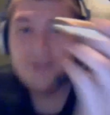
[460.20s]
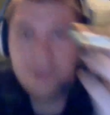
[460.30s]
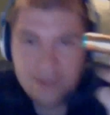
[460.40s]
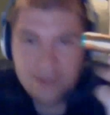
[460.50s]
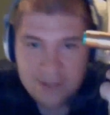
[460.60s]

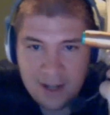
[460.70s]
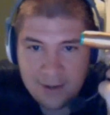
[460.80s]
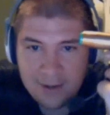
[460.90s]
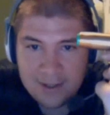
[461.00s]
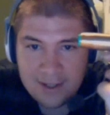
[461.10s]
See how it
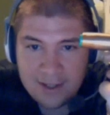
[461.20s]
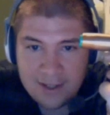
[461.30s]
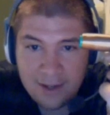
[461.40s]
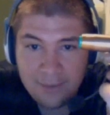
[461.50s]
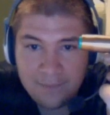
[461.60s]
sticks
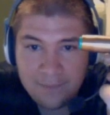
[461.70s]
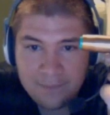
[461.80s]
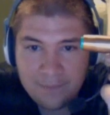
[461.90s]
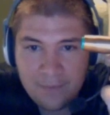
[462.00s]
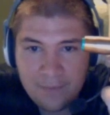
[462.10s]
out.
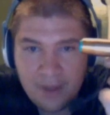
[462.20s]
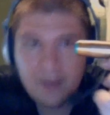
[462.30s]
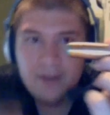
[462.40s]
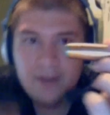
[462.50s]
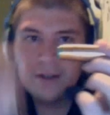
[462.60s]

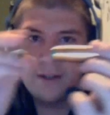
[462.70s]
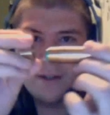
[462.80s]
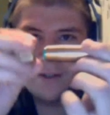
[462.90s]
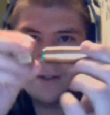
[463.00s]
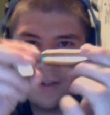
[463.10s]

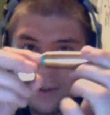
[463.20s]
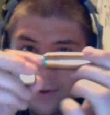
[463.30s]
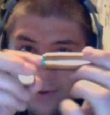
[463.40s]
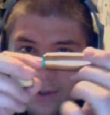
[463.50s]
So